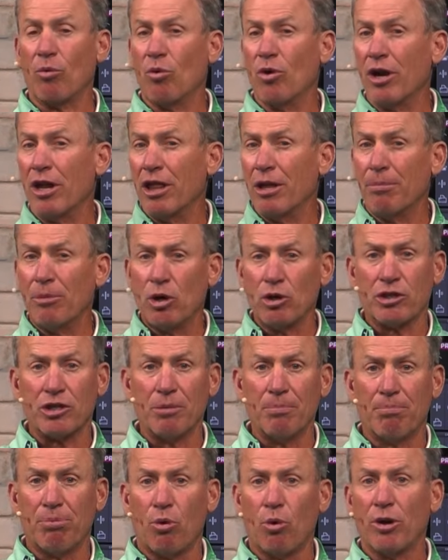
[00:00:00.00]
One of the most
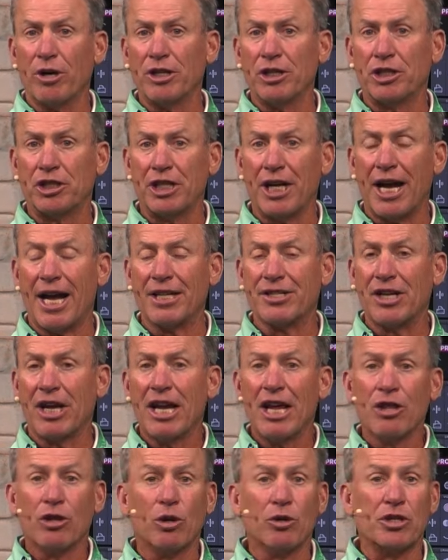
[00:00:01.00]
important shots,
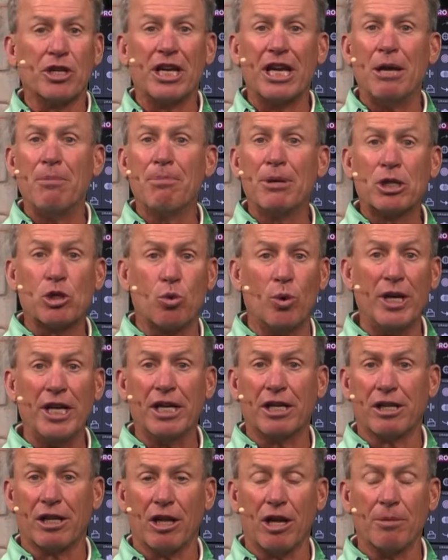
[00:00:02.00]
those
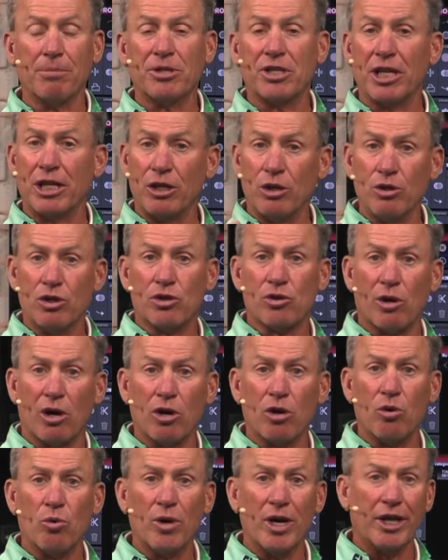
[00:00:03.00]
in-between clubs that you
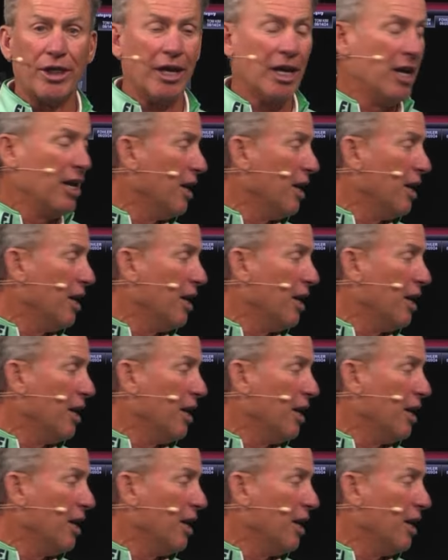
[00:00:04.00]
struggle with,